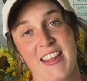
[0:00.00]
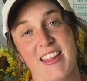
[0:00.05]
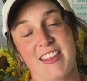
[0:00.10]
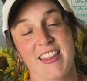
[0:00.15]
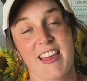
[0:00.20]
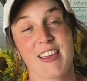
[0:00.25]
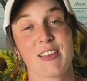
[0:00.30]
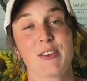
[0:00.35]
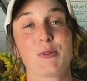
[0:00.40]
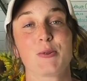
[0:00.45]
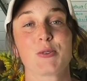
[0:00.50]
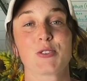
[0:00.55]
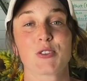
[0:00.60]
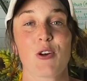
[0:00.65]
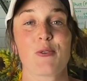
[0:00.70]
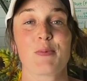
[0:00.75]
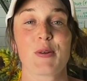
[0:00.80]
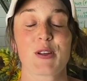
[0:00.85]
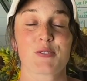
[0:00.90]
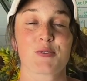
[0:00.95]
Thank you
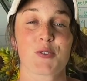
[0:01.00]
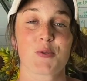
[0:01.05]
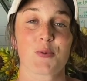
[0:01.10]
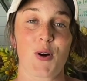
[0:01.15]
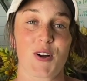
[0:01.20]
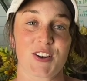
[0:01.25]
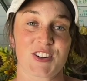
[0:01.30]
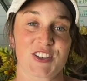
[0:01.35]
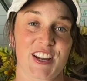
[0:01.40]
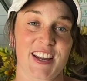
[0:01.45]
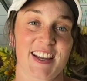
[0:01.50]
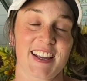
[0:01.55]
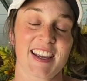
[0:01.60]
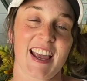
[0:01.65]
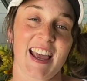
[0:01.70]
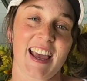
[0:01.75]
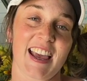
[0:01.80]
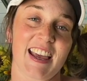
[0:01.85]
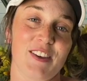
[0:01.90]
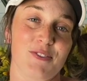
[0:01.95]
so much for watching.
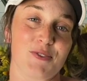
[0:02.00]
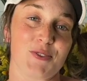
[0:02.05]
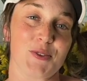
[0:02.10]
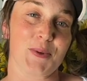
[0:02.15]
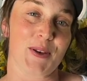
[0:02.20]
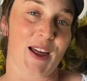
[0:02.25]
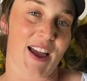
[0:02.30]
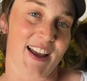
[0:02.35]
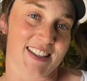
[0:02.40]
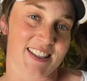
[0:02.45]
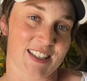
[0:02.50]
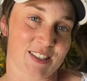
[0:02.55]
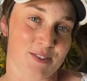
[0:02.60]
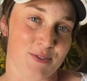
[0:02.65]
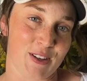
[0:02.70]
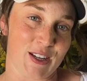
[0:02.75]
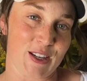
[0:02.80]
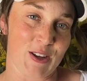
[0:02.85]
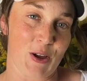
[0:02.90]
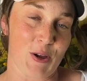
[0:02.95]
If you liked this
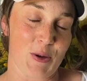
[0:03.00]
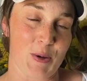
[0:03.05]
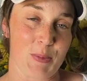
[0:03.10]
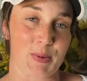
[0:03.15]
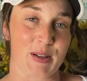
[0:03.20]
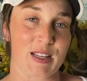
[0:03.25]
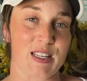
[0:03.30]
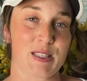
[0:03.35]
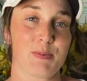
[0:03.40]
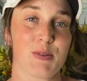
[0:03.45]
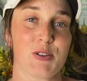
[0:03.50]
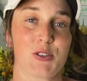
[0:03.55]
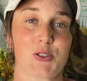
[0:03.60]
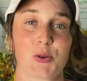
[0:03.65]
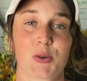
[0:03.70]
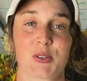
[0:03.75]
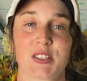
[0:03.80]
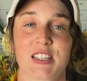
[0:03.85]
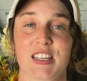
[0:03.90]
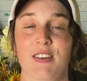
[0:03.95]
video, please be
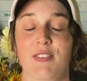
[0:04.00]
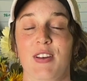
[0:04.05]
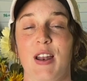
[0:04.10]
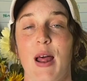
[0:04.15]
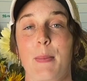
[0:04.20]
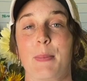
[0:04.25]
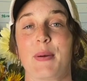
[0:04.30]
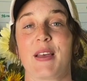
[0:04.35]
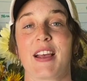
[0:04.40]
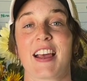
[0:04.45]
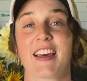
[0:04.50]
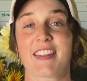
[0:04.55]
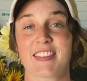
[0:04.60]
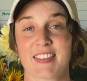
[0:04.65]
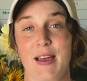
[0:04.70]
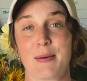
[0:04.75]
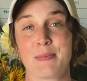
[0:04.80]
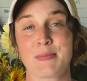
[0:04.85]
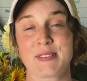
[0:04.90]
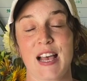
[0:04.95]
sure to give it a big
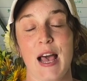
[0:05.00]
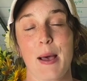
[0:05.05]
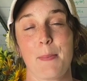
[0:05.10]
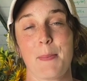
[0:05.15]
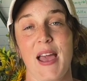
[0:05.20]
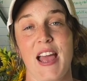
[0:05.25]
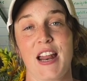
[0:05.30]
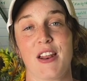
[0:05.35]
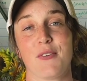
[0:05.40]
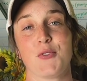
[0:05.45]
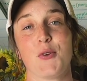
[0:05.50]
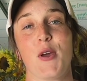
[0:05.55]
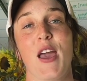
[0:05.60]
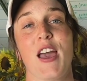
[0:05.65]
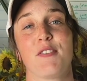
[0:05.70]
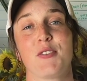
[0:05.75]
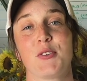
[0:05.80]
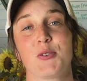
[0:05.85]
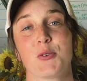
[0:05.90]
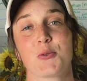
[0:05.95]
thumbs up. And if you
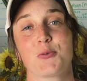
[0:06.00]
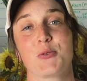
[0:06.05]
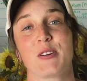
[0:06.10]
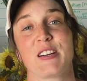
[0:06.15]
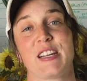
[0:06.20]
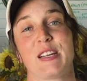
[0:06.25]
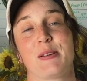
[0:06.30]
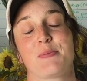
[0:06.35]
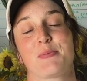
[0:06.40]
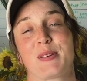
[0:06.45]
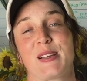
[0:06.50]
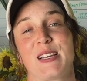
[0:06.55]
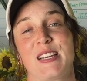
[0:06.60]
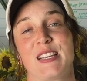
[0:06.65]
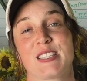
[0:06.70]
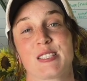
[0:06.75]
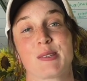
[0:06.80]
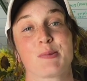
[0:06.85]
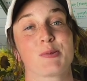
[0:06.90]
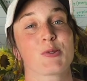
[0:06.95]
haven't already,
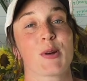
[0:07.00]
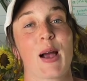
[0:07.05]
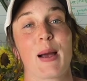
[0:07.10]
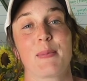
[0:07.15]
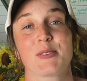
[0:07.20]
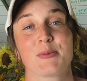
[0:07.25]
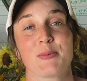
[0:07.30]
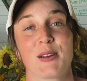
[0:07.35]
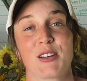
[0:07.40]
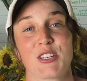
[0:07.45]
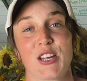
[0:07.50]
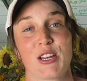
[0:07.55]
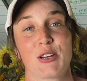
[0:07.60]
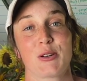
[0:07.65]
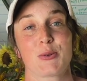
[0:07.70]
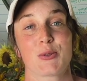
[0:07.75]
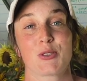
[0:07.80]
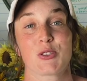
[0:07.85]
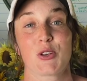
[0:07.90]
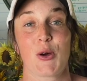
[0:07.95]
please subscribe to my
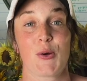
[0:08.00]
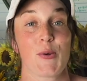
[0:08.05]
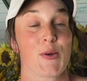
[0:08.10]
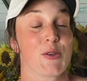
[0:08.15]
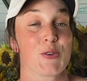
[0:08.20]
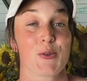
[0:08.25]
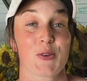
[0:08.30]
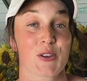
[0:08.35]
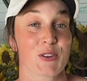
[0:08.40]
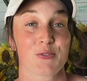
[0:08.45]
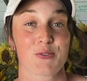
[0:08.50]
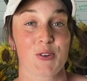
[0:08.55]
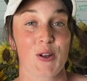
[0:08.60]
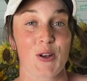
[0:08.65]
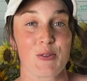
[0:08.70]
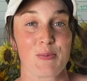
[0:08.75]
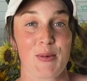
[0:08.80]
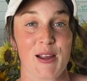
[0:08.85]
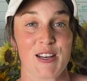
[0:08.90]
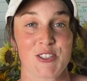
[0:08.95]
channel so you can
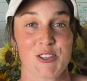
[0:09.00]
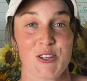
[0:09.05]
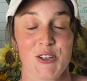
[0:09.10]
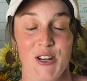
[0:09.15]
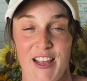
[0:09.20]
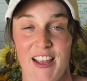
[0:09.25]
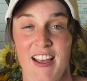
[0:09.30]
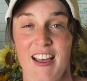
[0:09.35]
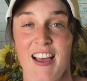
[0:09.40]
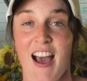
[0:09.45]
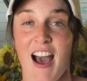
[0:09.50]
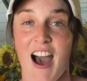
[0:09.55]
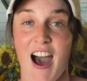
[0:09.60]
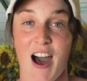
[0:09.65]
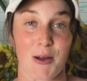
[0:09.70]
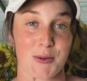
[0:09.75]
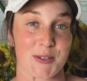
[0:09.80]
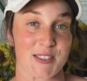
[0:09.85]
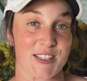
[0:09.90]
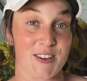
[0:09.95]
follow my journey.
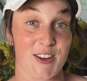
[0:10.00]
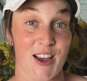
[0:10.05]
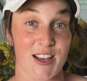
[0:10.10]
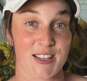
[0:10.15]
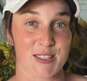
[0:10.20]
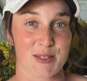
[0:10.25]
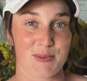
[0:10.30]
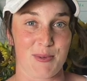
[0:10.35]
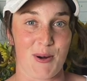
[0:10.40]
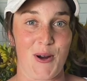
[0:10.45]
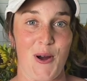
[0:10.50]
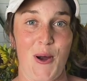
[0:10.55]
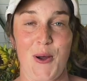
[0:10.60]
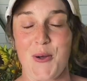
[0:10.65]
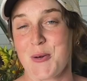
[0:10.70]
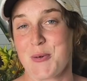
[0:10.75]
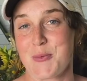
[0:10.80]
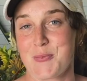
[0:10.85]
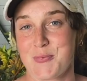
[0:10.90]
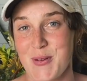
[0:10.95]
I'll see you guys
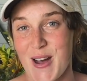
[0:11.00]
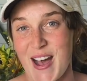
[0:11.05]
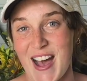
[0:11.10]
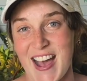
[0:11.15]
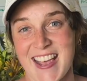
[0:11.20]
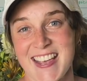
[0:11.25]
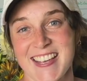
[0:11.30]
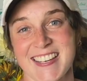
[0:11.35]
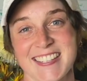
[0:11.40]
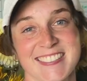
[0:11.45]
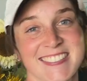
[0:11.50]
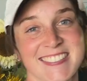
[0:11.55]
tomorrow. Bye.